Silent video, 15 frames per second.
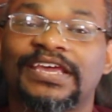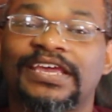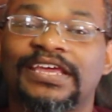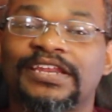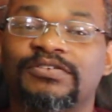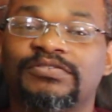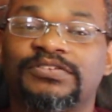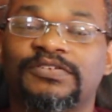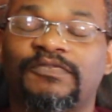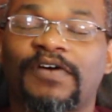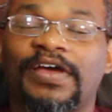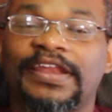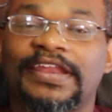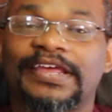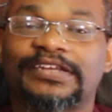and it was the
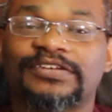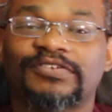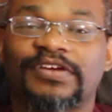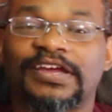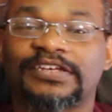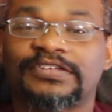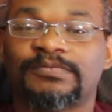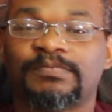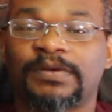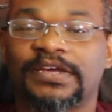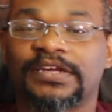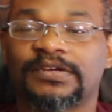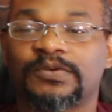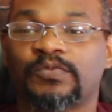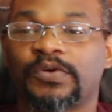financial
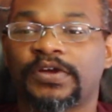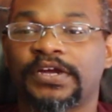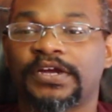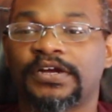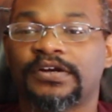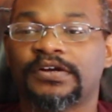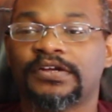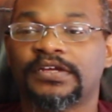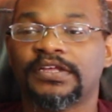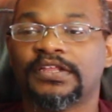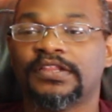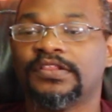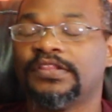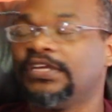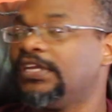aspect, where
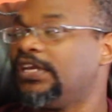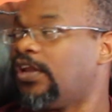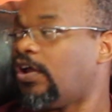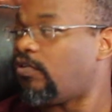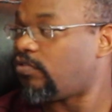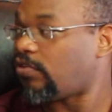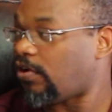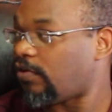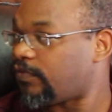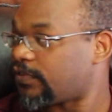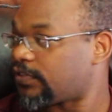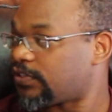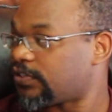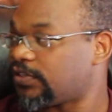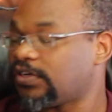the loan
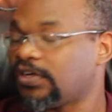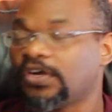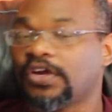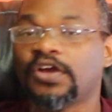officer